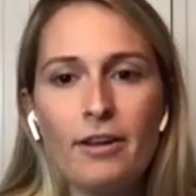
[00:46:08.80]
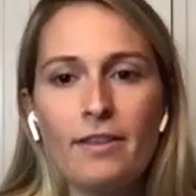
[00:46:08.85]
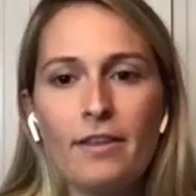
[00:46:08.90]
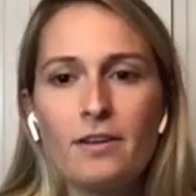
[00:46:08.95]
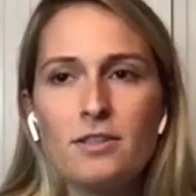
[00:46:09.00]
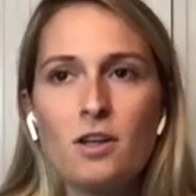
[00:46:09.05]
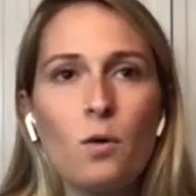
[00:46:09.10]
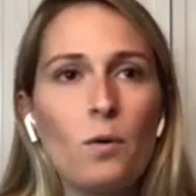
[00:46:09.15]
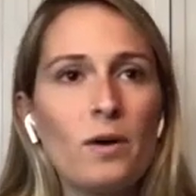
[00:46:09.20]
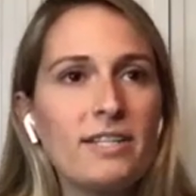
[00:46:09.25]

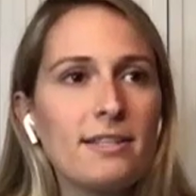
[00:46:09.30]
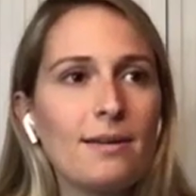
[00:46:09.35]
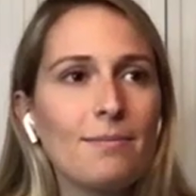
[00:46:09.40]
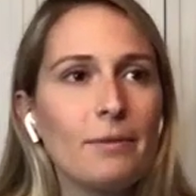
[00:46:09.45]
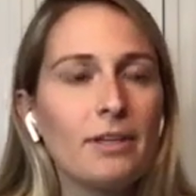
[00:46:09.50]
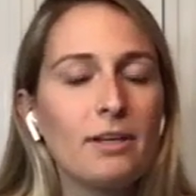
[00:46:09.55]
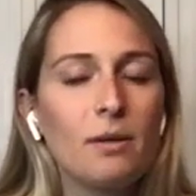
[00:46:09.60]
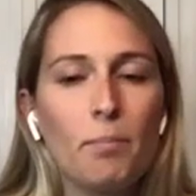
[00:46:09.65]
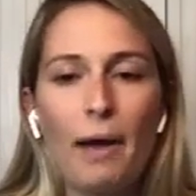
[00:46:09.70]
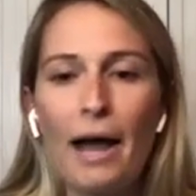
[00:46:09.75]
There's always
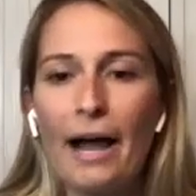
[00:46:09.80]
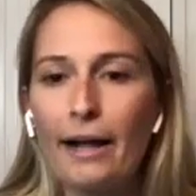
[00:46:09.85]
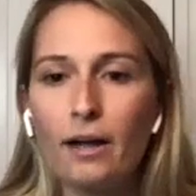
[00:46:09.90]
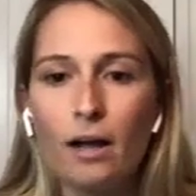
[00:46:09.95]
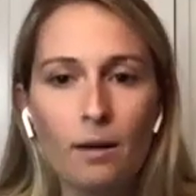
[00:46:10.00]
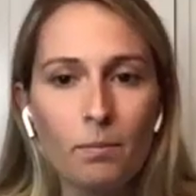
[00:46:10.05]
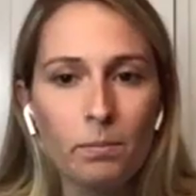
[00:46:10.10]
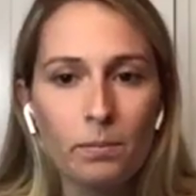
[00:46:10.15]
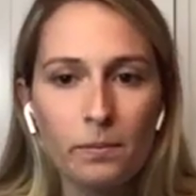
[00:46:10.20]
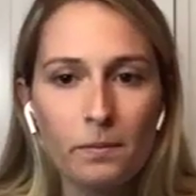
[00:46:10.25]
something to back
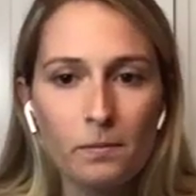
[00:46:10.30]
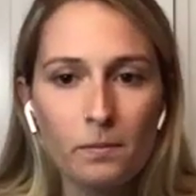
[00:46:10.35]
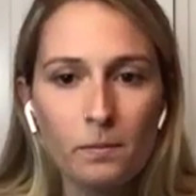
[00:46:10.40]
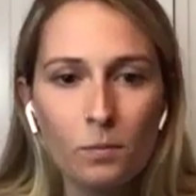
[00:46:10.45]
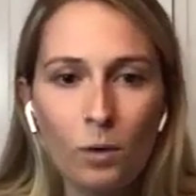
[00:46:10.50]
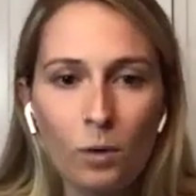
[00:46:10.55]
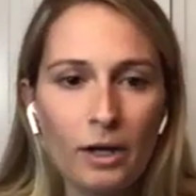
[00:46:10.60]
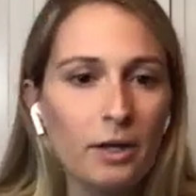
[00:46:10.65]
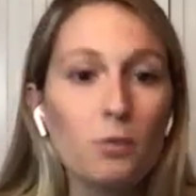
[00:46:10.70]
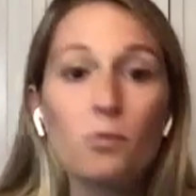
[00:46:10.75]
up
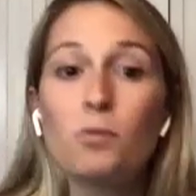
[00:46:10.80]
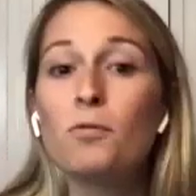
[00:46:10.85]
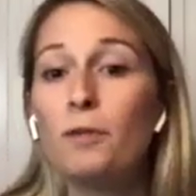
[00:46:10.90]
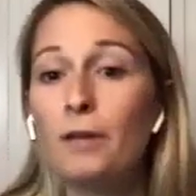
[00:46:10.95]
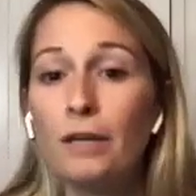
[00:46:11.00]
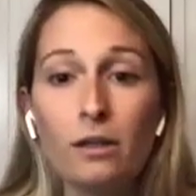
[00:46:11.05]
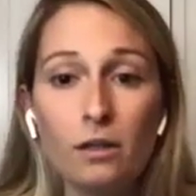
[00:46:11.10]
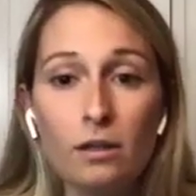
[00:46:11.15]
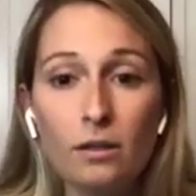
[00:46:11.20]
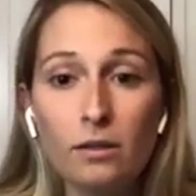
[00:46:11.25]
what you
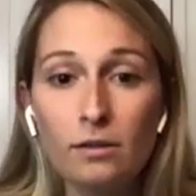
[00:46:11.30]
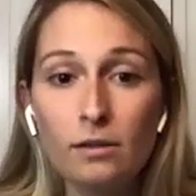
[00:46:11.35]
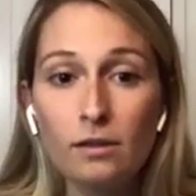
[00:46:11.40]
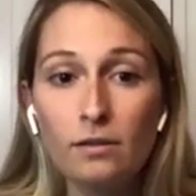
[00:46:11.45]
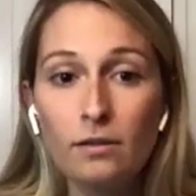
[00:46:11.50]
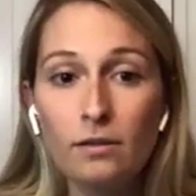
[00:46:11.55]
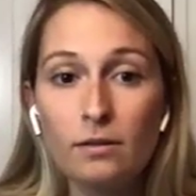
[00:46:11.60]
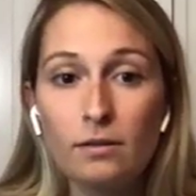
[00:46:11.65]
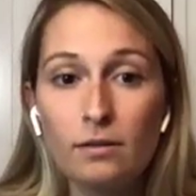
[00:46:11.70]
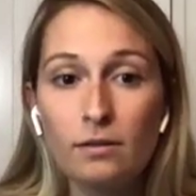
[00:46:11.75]
feel
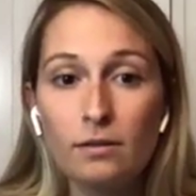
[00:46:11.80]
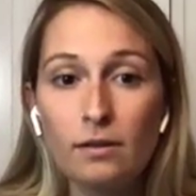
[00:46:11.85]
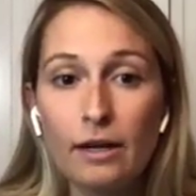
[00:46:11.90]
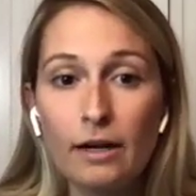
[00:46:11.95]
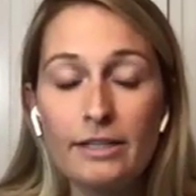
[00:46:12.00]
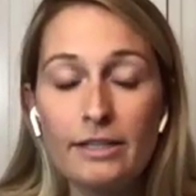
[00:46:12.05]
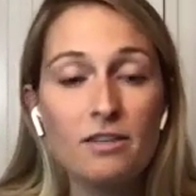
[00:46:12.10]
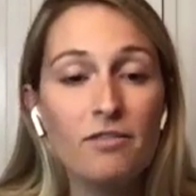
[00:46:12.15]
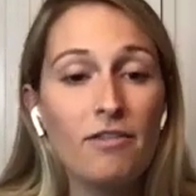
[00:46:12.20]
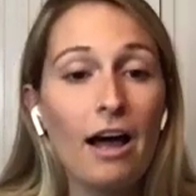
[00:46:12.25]

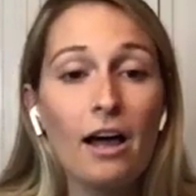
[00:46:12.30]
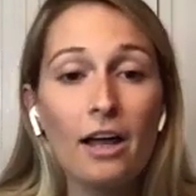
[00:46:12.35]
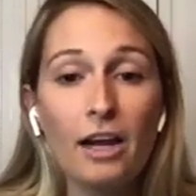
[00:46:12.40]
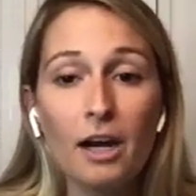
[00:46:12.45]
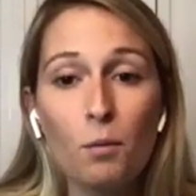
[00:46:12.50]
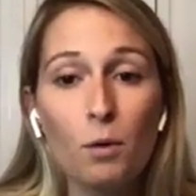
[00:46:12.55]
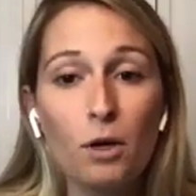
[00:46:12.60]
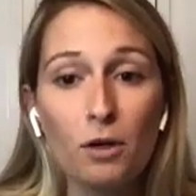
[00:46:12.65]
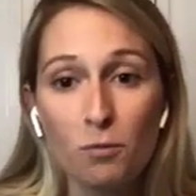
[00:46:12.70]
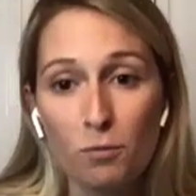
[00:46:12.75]
and to
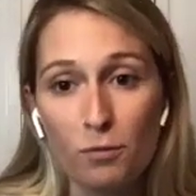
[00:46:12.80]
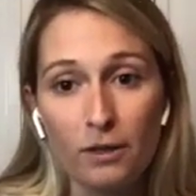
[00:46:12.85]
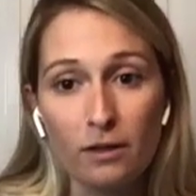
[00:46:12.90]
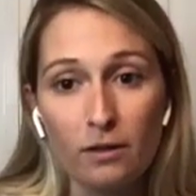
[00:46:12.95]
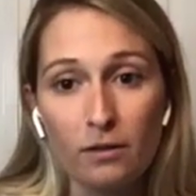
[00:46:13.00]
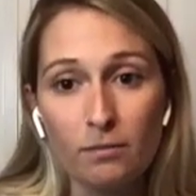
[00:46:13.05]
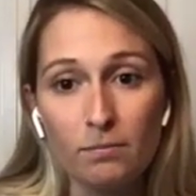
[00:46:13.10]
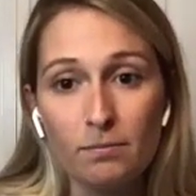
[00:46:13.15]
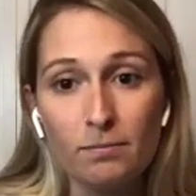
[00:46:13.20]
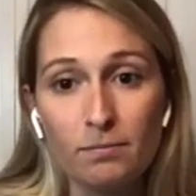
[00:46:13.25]
validate what you
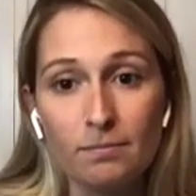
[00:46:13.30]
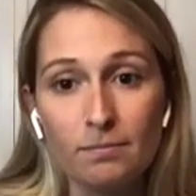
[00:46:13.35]
feel.